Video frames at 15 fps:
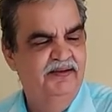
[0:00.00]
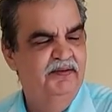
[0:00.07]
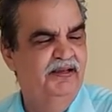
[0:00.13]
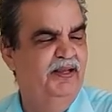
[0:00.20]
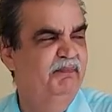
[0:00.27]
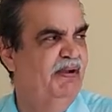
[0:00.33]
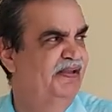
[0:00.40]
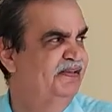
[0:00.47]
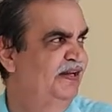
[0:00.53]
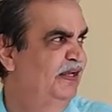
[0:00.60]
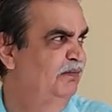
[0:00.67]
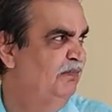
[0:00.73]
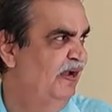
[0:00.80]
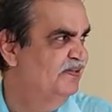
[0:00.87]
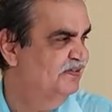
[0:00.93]
imagining
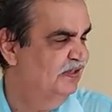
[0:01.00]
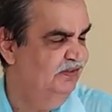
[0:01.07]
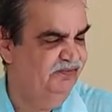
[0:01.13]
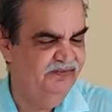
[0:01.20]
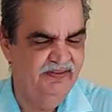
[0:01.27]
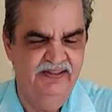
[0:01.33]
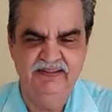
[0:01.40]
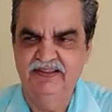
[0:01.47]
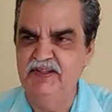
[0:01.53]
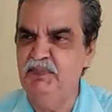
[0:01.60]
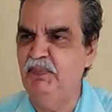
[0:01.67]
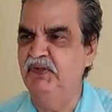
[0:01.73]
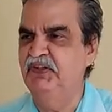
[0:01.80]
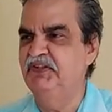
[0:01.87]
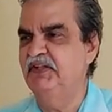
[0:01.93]
myself in this
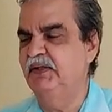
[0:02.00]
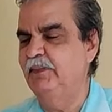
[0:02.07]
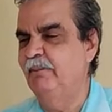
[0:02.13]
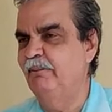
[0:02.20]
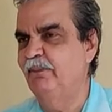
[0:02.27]
position.